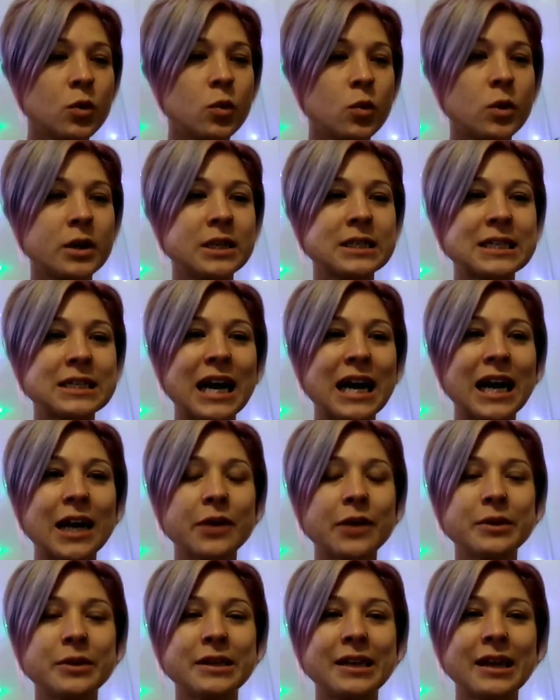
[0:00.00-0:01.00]
was
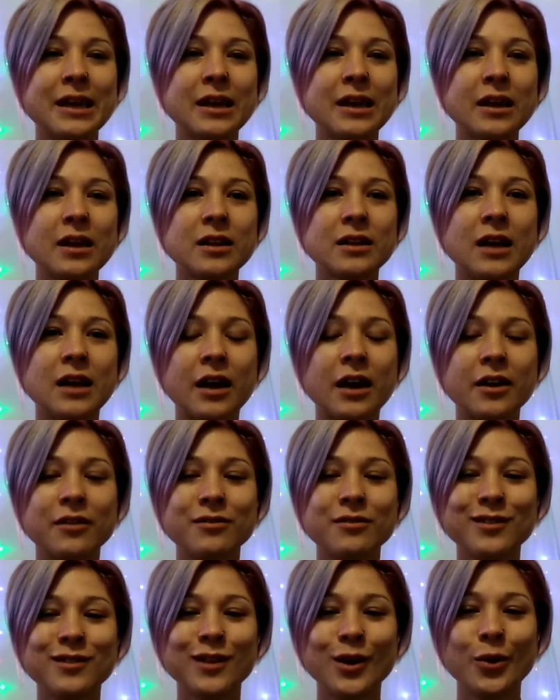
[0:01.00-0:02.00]
I would get a lot
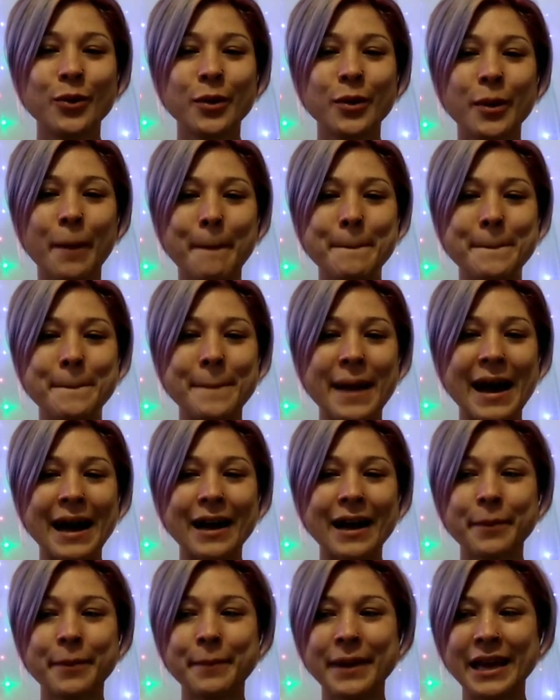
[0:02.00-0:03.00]
of lower
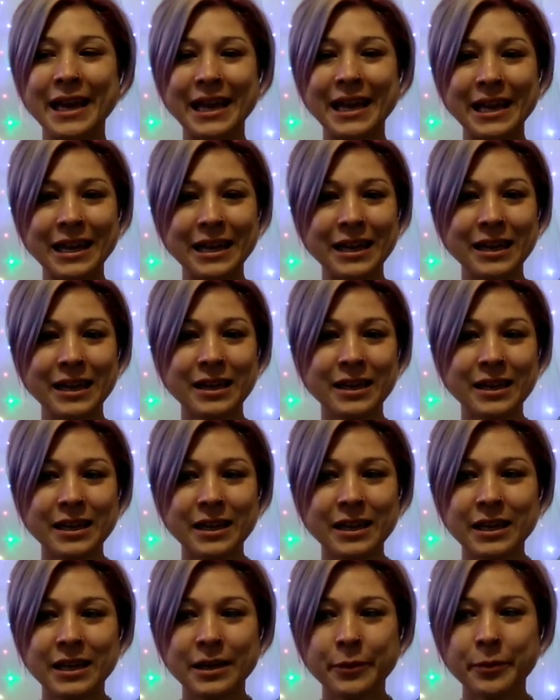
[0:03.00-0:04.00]
back pain
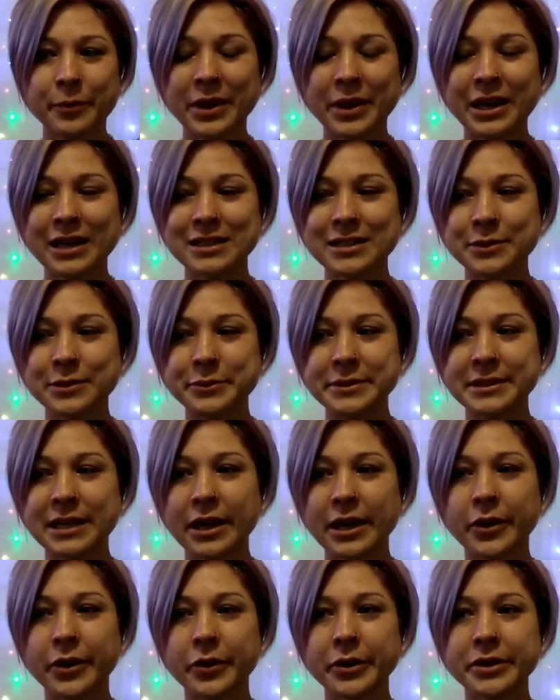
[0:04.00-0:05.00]
because I was
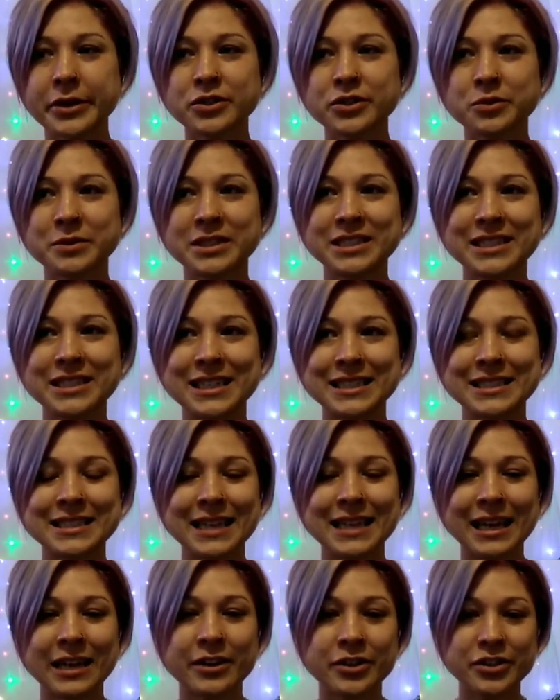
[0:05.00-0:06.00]
carrying so much dense
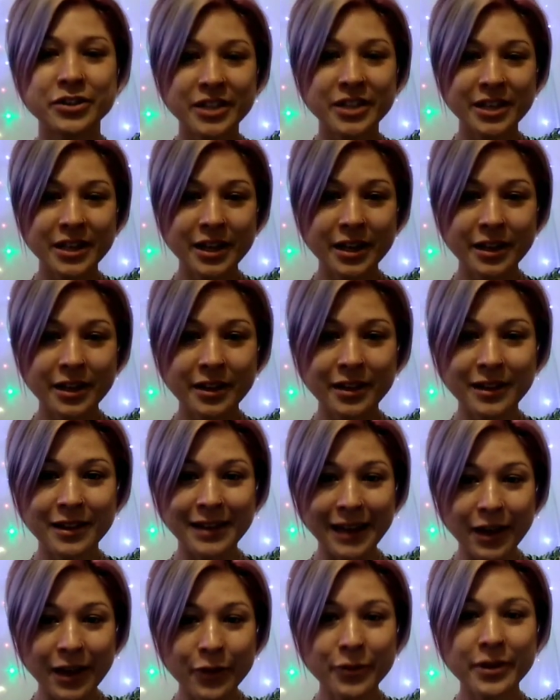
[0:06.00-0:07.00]
energy
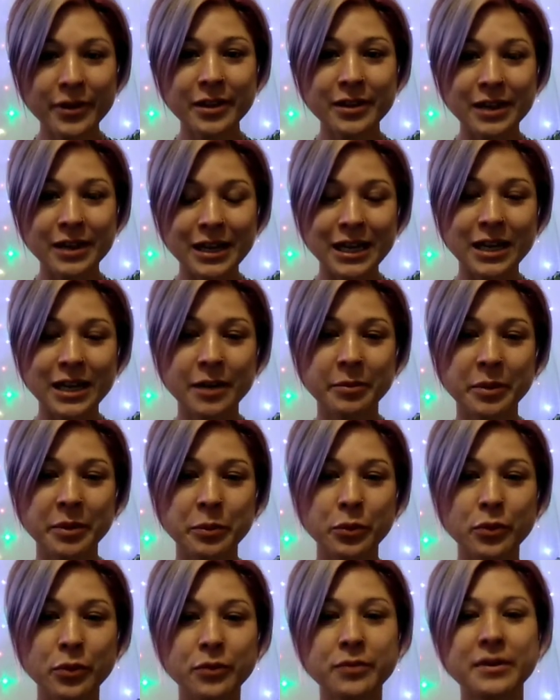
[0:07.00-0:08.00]
down there that needed to be
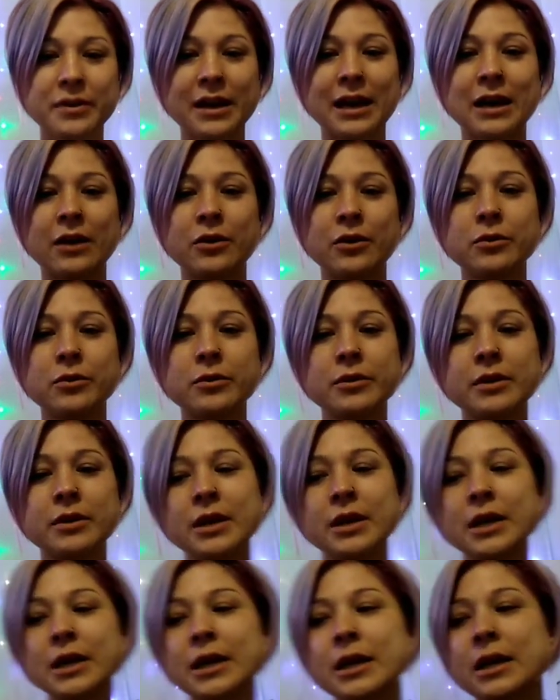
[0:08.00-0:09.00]
moved out.
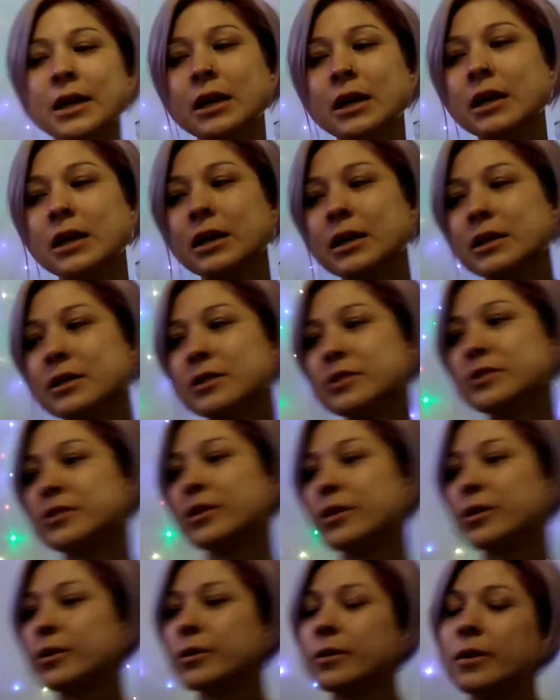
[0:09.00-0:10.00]
And
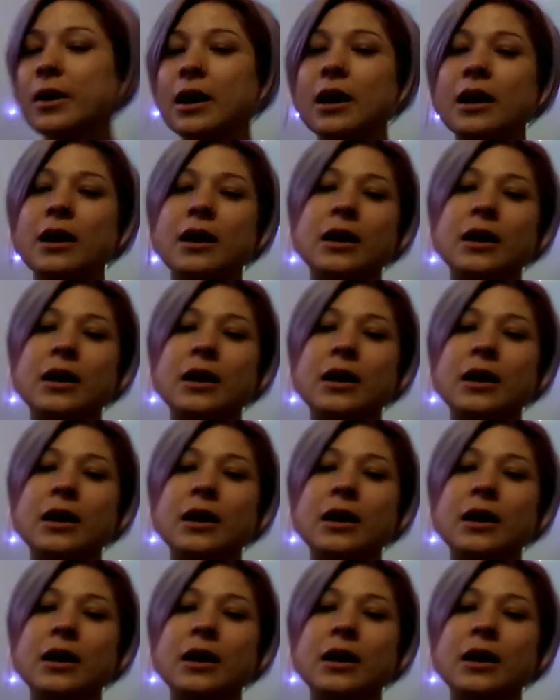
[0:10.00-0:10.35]
so,